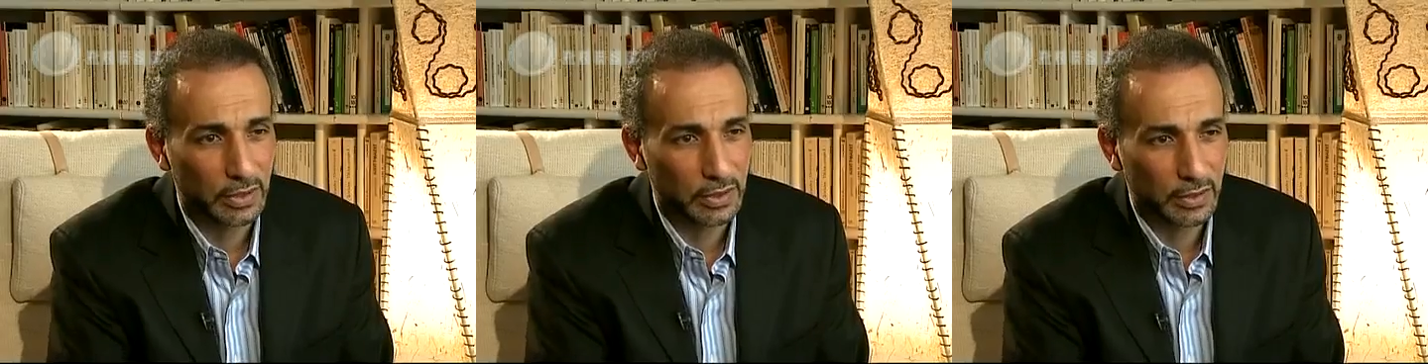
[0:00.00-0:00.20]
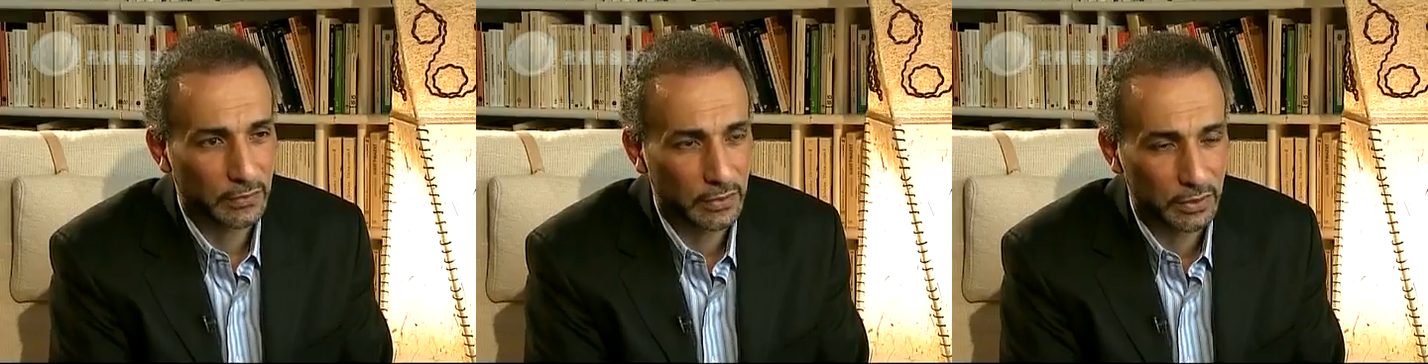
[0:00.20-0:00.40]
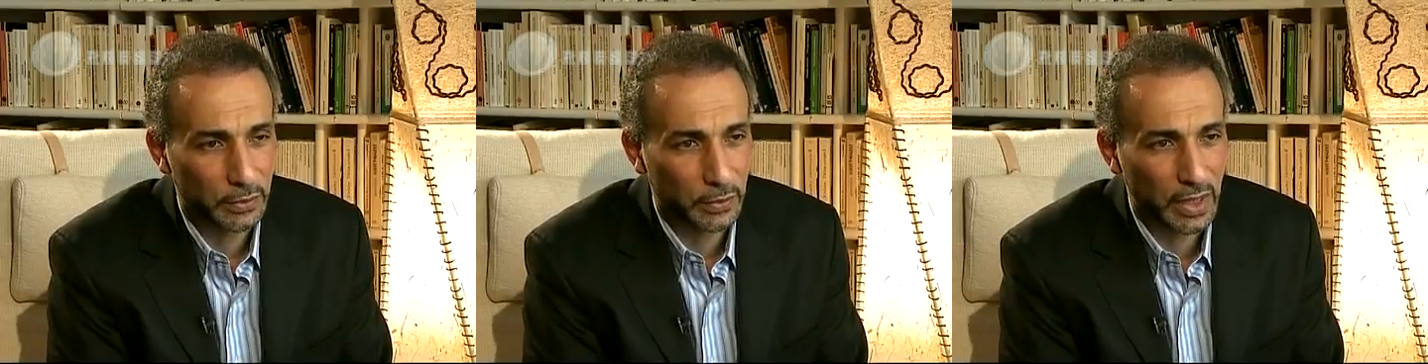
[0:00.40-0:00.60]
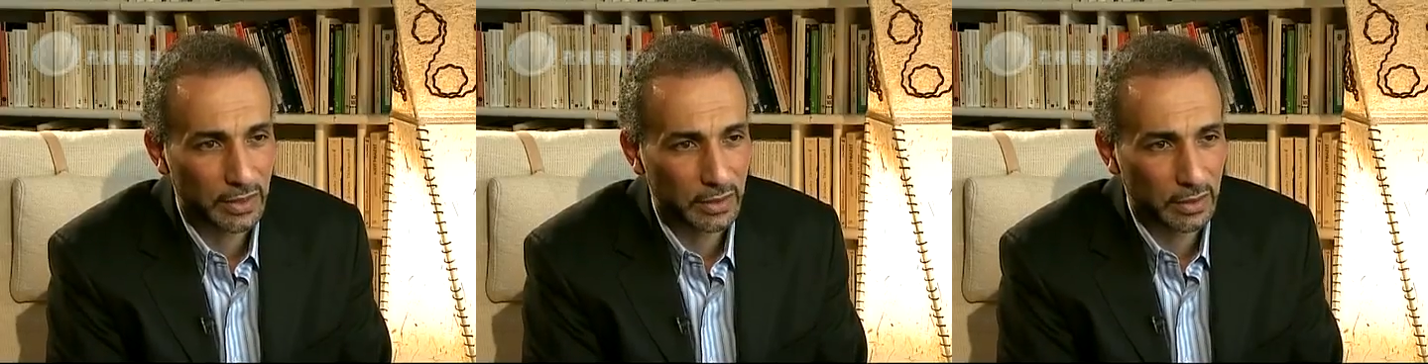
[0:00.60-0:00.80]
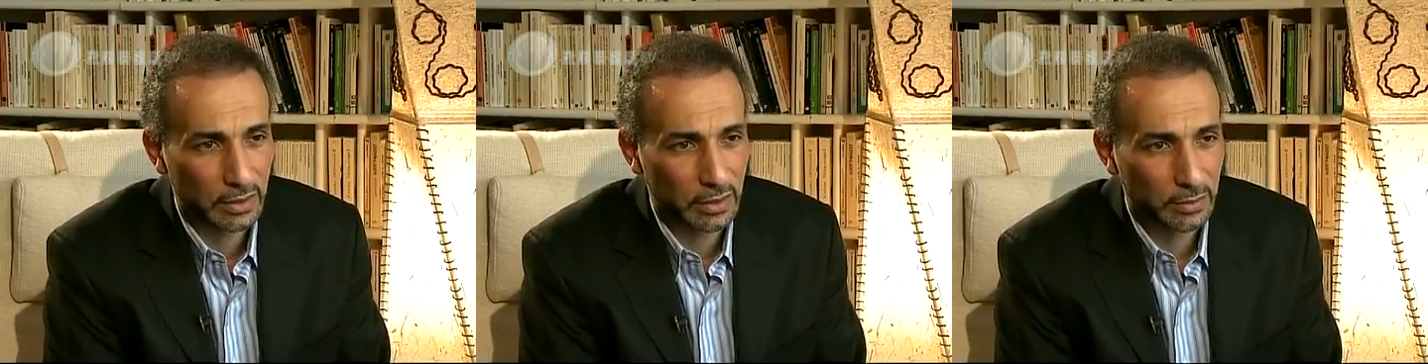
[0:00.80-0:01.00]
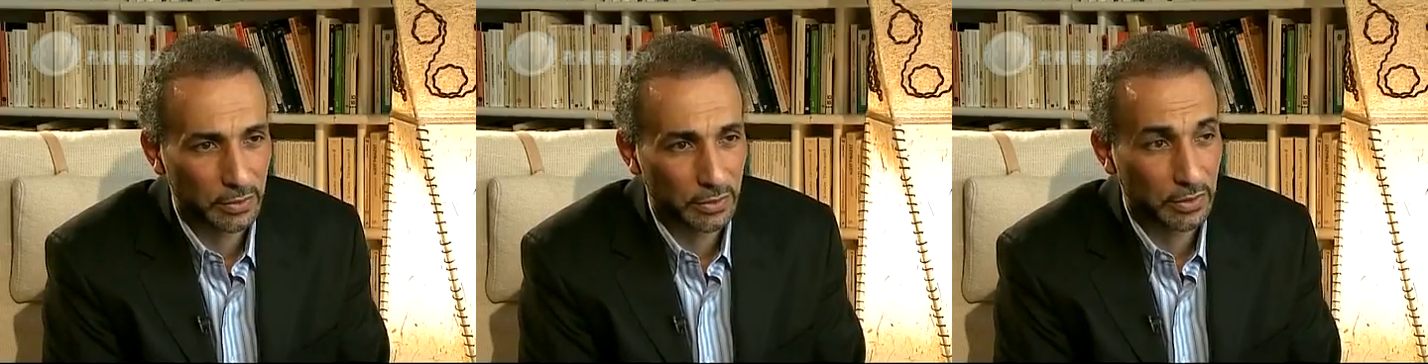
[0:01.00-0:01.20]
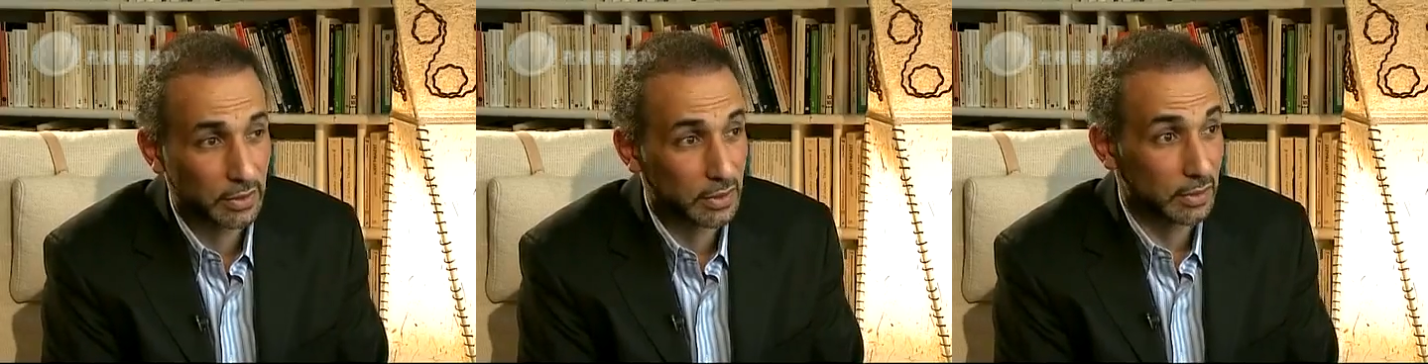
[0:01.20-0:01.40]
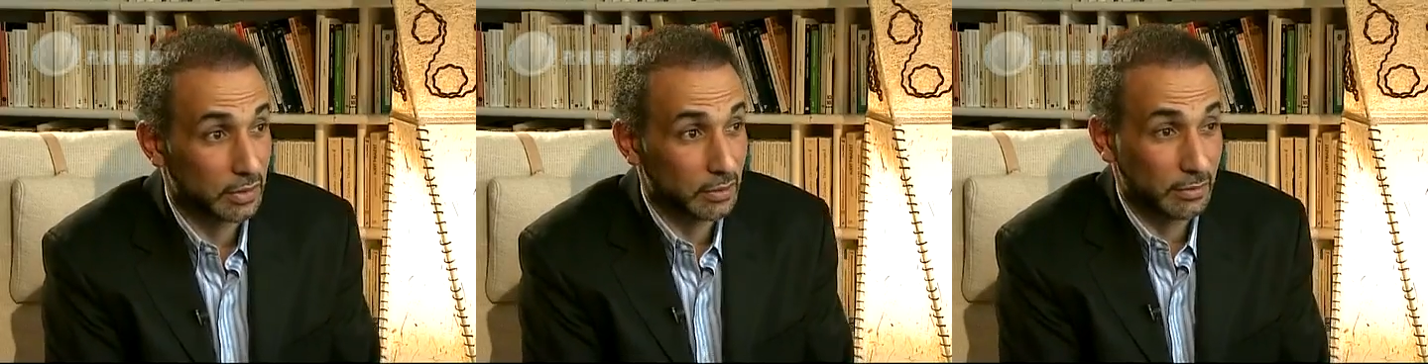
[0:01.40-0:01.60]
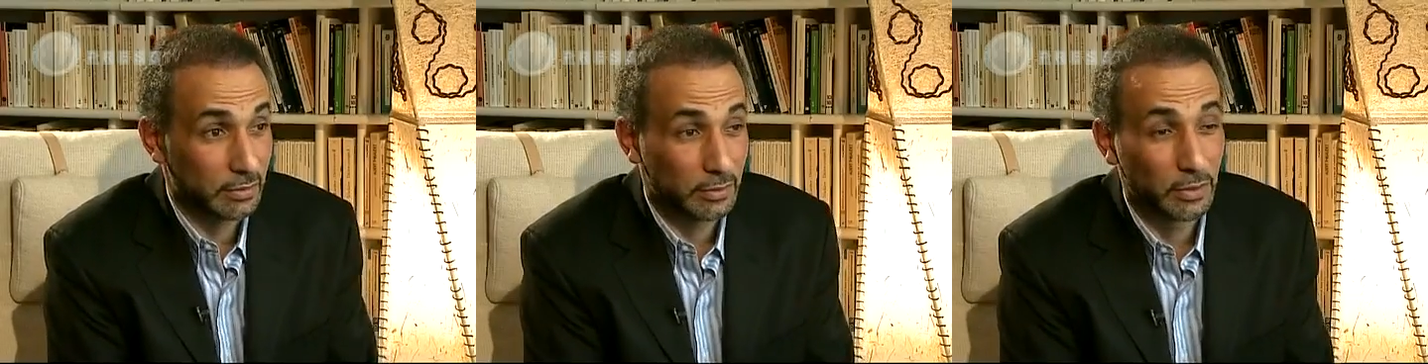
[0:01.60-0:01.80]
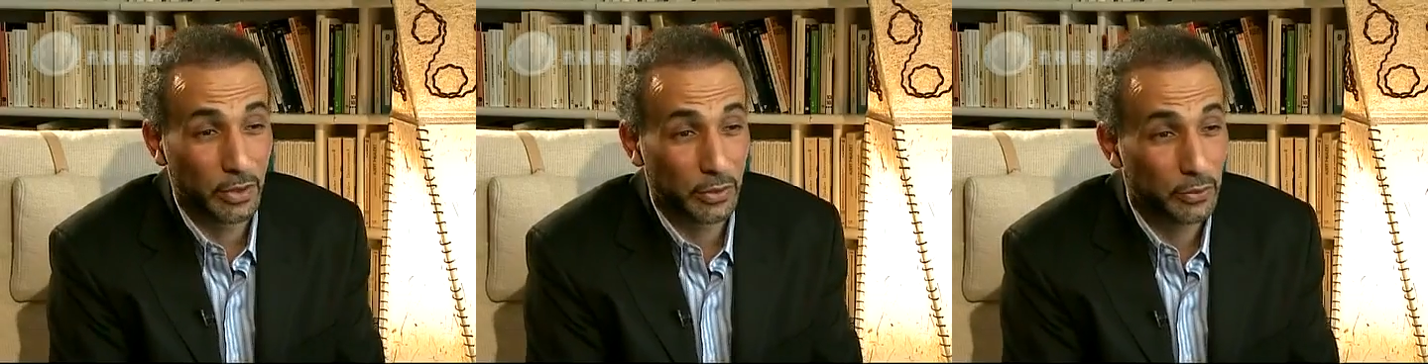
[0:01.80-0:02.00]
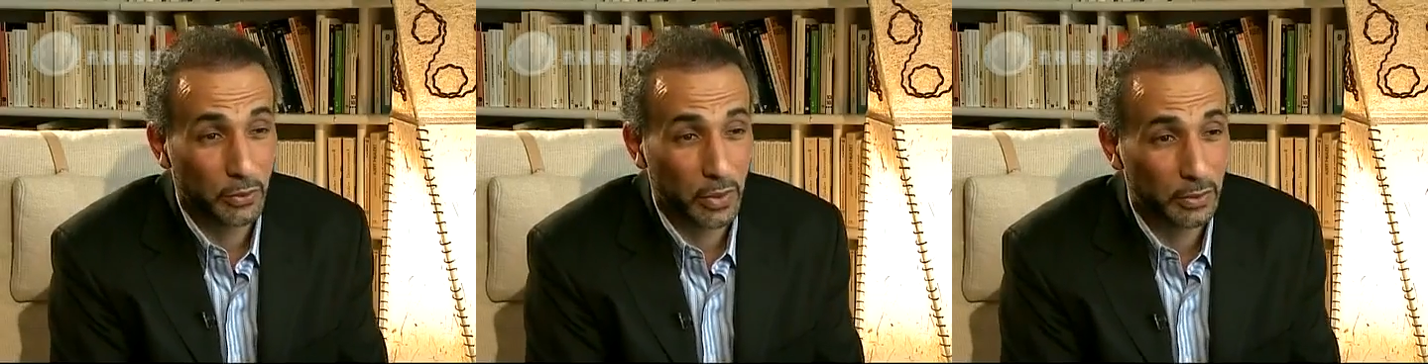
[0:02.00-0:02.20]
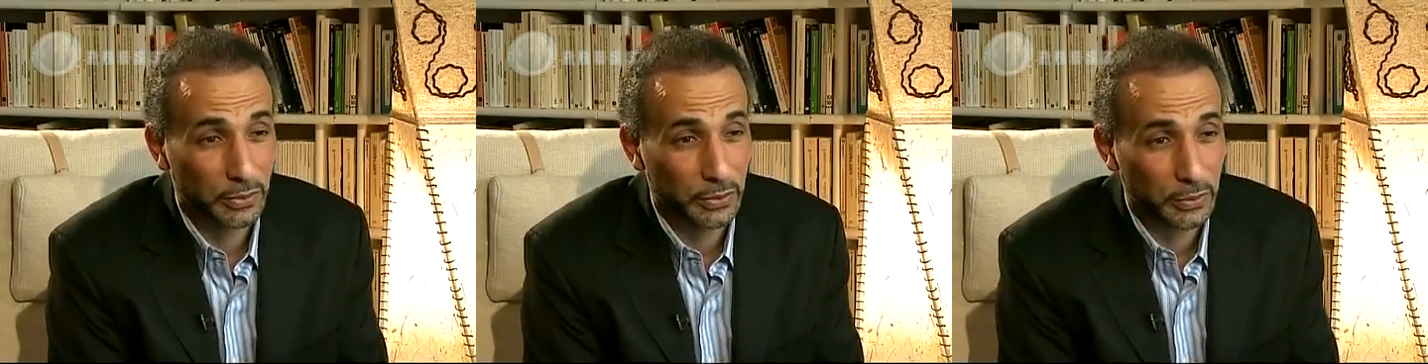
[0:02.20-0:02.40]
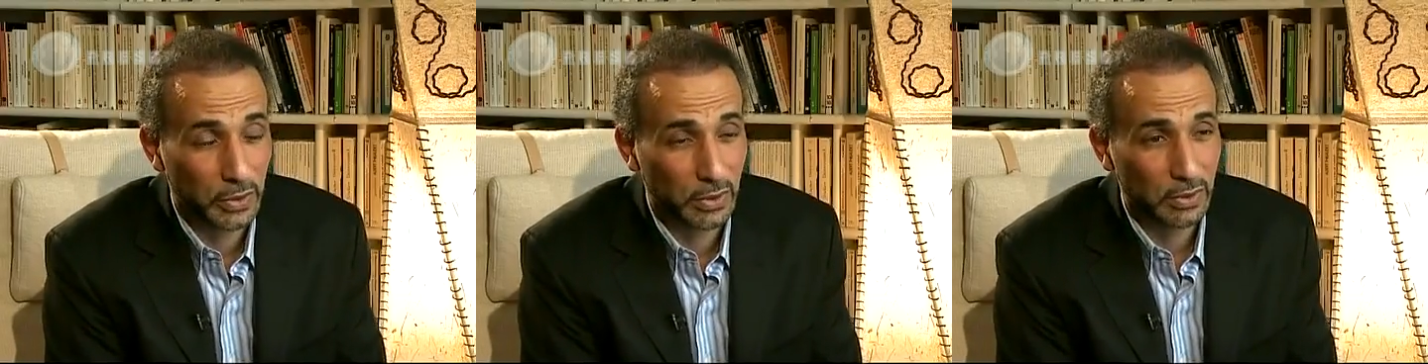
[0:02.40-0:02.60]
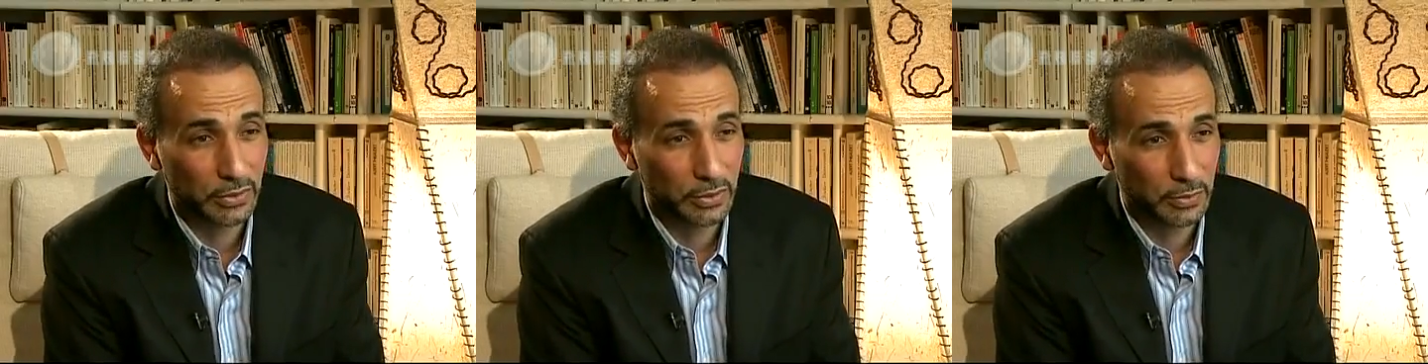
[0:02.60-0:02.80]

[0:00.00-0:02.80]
and even the Western communities throughout the world.